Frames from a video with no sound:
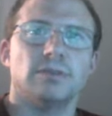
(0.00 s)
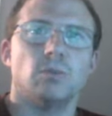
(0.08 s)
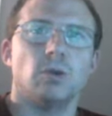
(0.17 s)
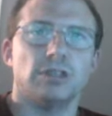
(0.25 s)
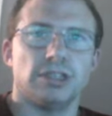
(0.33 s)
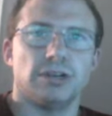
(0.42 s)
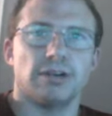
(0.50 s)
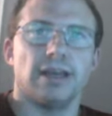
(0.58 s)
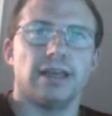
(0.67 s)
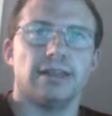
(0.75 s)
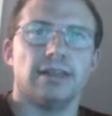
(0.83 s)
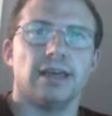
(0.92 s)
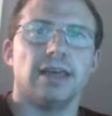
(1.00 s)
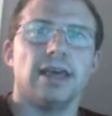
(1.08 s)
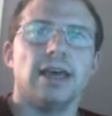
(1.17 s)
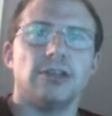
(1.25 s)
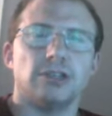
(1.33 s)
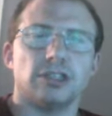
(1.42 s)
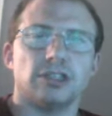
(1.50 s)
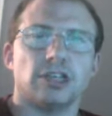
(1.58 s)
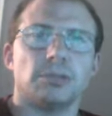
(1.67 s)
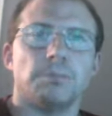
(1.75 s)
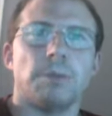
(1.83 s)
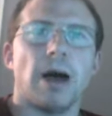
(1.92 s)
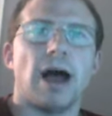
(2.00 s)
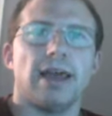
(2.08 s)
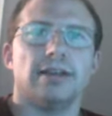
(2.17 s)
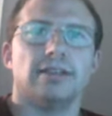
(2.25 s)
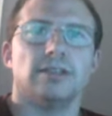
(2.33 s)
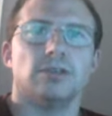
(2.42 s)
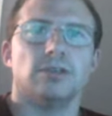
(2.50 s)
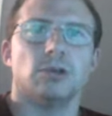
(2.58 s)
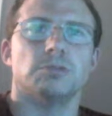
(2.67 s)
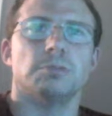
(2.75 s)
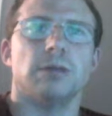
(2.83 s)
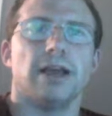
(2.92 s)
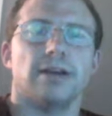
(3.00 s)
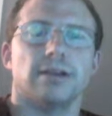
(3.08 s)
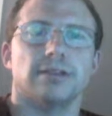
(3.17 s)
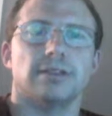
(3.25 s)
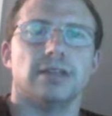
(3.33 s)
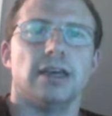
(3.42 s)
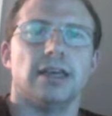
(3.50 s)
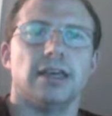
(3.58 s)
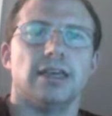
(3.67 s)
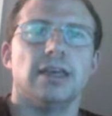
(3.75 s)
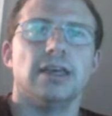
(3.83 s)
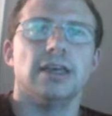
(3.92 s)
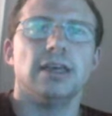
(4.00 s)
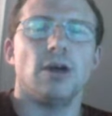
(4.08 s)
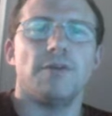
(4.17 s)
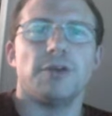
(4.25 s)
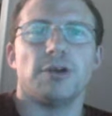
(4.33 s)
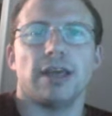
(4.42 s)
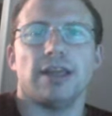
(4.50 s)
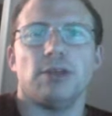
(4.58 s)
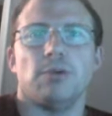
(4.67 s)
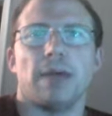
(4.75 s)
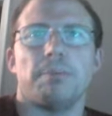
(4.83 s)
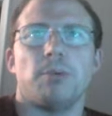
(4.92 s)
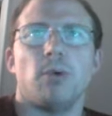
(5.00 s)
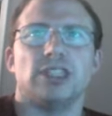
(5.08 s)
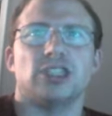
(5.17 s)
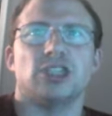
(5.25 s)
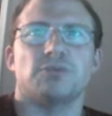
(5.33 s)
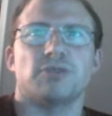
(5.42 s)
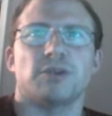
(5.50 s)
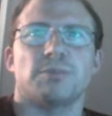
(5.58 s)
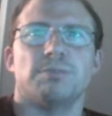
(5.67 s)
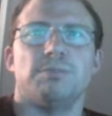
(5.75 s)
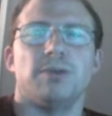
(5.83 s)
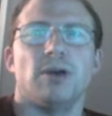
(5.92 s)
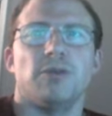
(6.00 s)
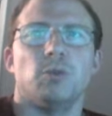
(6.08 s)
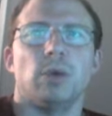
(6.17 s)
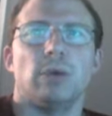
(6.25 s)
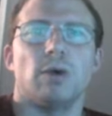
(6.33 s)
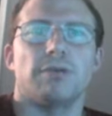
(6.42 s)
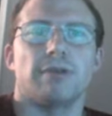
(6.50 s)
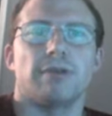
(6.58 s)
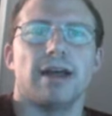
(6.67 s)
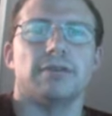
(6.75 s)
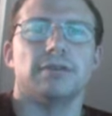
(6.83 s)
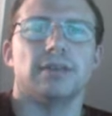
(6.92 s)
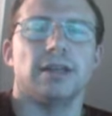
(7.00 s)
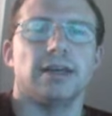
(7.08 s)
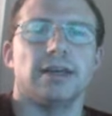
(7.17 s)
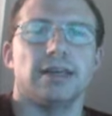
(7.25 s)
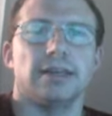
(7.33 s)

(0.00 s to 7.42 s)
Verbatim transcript: once you're in like there's just such a bias towards players like you know, if you're in, you get points just for you know if you win one round. Like, I don't